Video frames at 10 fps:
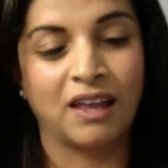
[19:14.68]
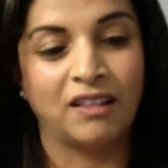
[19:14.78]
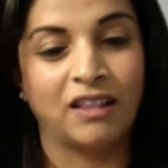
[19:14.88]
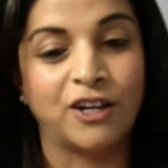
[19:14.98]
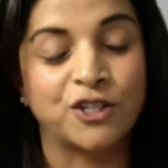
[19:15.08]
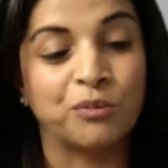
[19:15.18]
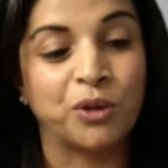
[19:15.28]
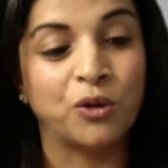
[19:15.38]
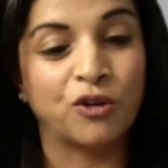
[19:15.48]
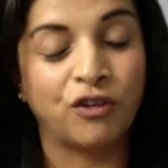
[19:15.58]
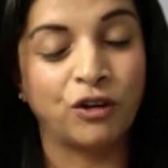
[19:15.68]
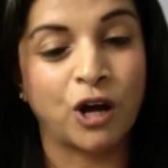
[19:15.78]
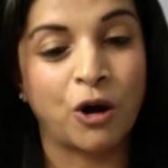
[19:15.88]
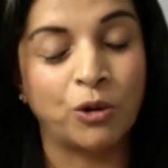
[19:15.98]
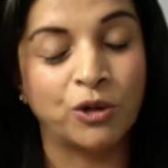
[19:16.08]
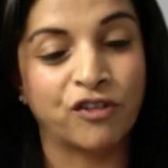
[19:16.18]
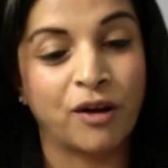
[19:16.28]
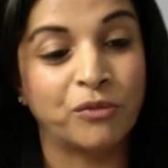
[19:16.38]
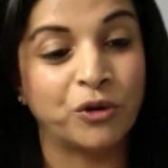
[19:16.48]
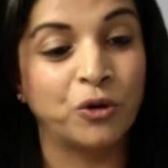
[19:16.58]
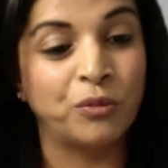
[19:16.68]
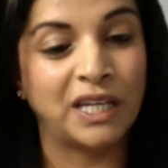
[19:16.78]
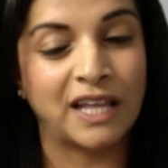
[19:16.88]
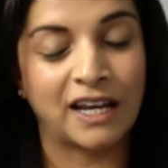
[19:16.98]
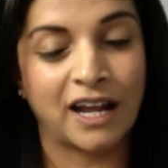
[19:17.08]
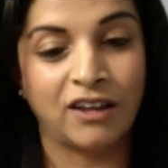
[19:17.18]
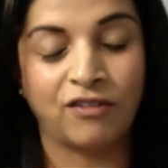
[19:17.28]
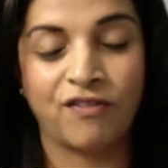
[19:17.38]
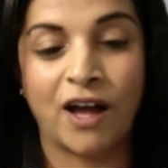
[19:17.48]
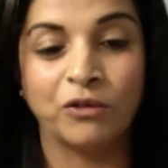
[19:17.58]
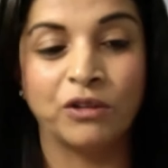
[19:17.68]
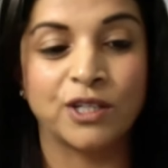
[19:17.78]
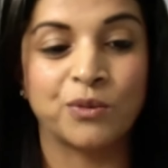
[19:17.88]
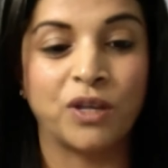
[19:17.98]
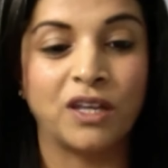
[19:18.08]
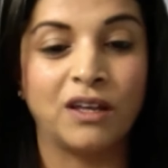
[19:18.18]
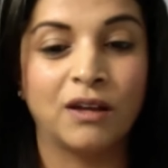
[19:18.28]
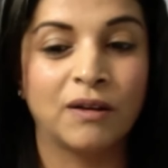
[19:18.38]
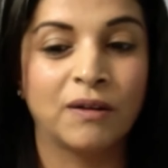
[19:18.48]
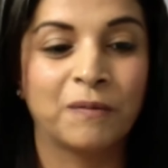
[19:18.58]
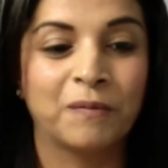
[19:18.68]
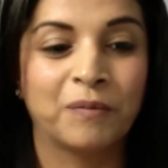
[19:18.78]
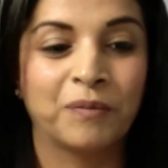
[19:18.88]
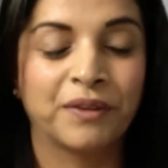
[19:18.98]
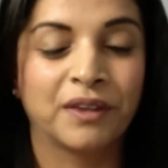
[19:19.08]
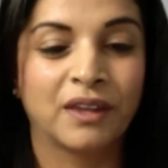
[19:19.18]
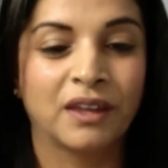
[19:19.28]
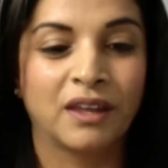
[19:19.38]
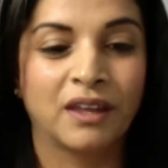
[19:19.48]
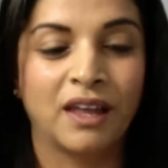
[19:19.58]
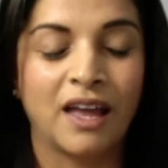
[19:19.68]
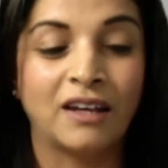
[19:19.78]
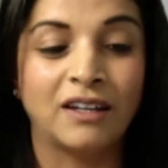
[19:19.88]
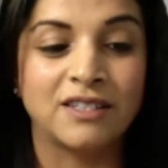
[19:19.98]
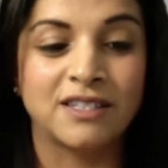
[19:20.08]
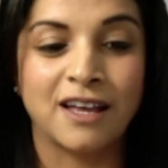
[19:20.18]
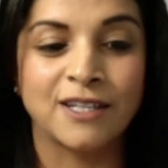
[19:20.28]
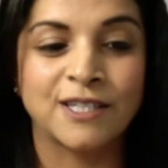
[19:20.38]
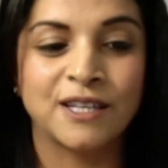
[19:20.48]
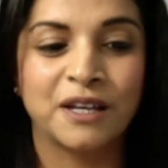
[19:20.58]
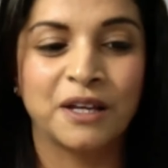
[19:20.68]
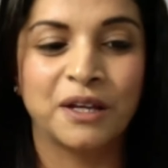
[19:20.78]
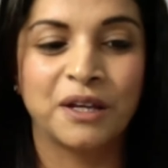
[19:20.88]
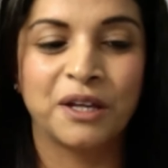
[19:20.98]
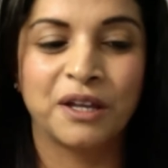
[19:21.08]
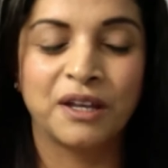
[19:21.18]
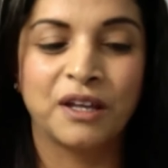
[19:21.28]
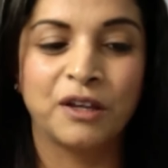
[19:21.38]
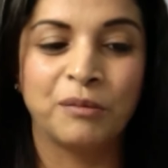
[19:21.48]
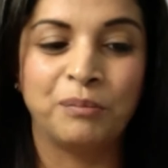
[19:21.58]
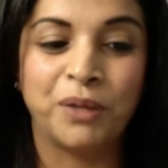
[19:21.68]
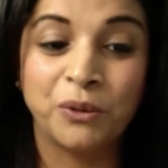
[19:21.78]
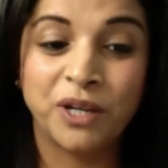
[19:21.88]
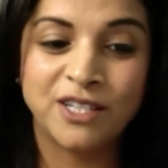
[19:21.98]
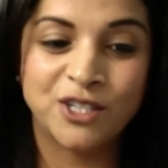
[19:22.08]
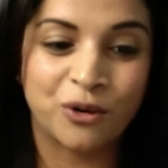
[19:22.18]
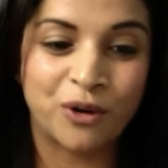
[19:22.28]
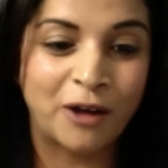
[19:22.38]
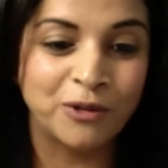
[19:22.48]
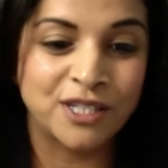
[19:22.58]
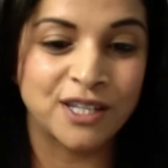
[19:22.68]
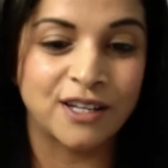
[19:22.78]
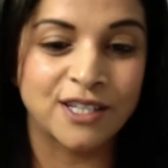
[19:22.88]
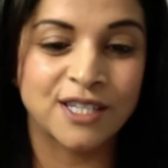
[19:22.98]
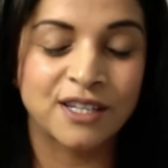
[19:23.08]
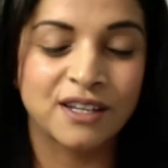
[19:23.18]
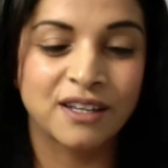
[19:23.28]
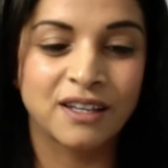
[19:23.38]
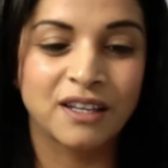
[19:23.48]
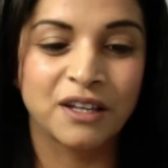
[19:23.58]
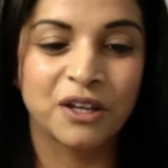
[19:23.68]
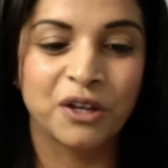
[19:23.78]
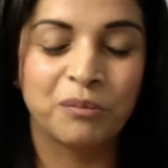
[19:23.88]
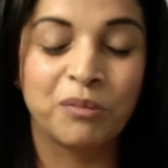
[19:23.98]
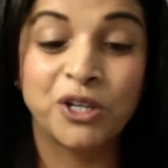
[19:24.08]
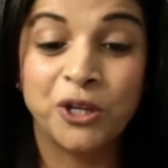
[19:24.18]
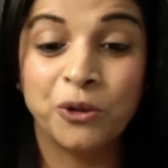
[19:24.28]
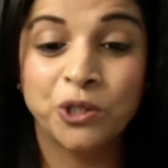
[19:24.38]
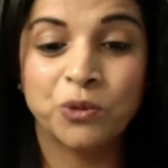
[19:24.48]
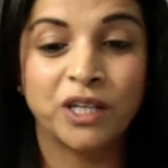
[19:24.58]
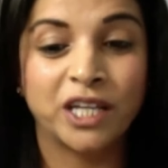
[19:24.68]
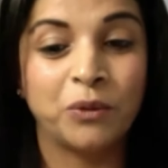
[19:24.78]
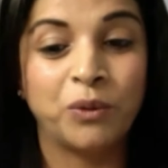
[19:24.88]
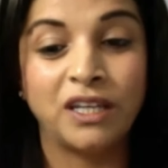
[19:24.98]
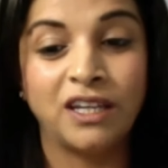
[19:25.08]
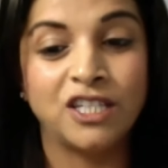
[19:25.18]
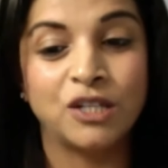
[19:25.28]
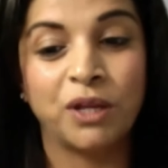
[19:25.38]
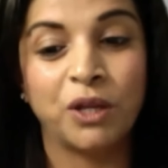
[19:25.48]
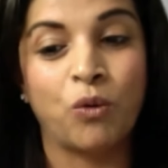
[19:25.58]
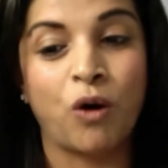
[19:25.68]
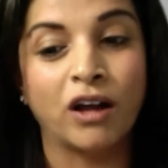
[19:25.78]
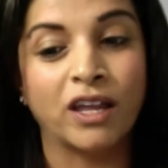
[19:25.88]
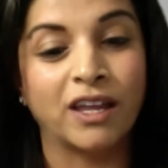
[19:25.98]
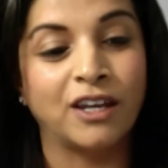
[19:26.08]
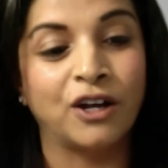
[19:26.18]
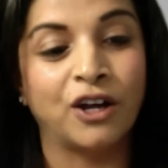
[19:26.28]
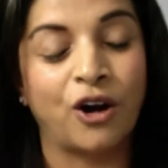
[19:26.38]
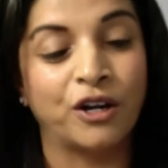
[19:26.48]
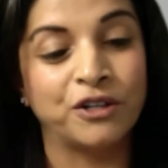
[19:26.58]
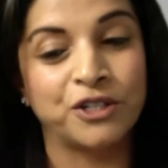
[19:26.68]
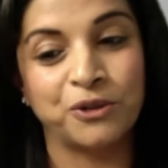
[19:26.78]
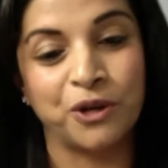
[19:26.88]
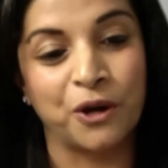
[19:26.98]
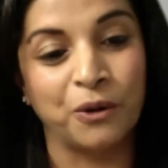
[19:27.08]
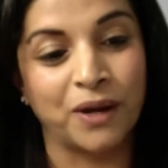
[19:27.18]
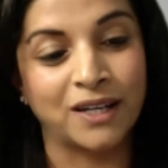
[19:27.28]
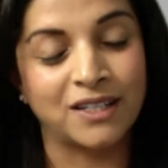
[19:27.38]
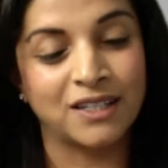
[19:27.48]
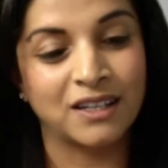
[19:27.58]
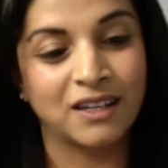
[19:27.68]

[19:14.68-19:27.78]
There's a beautiful quote from Rumi that I found this week, and it says, "Beauty surrounds us, but usually we need to be walking in a garden to know it.